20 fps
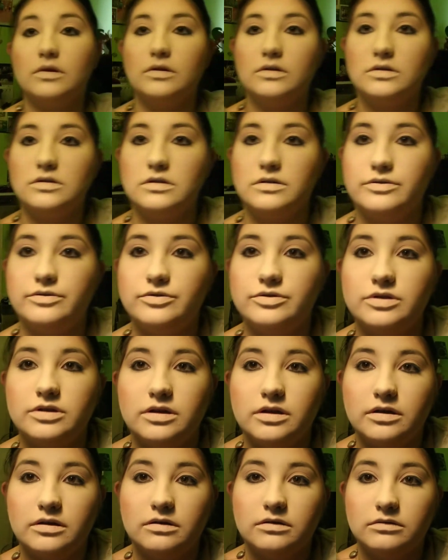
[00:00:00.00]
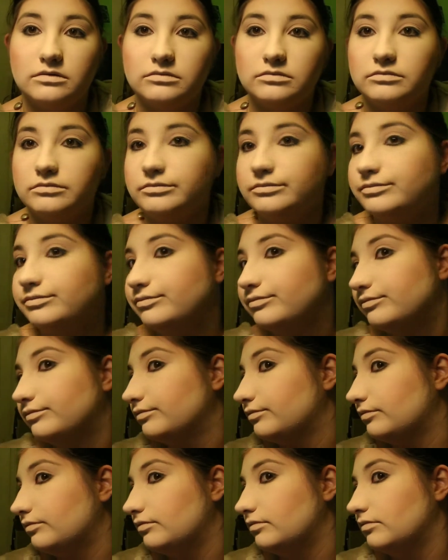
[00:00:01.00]
So you see,
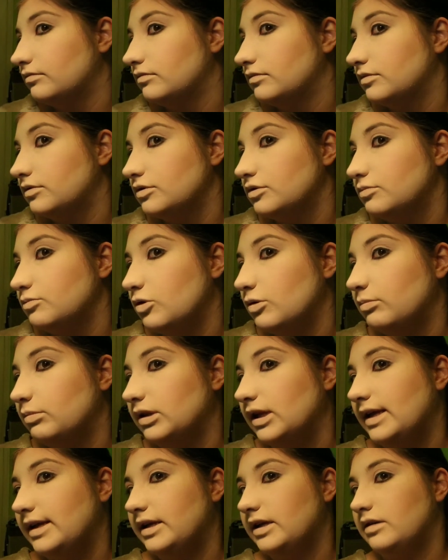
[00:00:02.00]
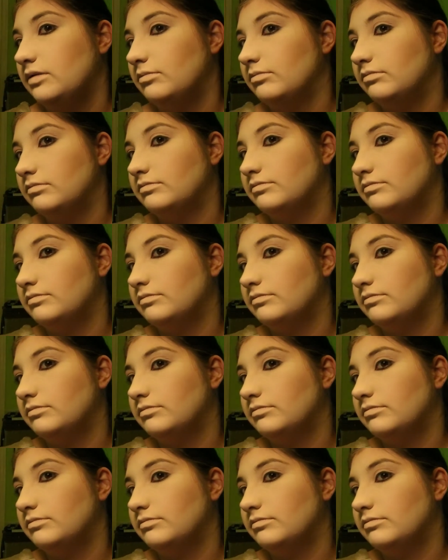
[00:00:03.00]
it's more blended.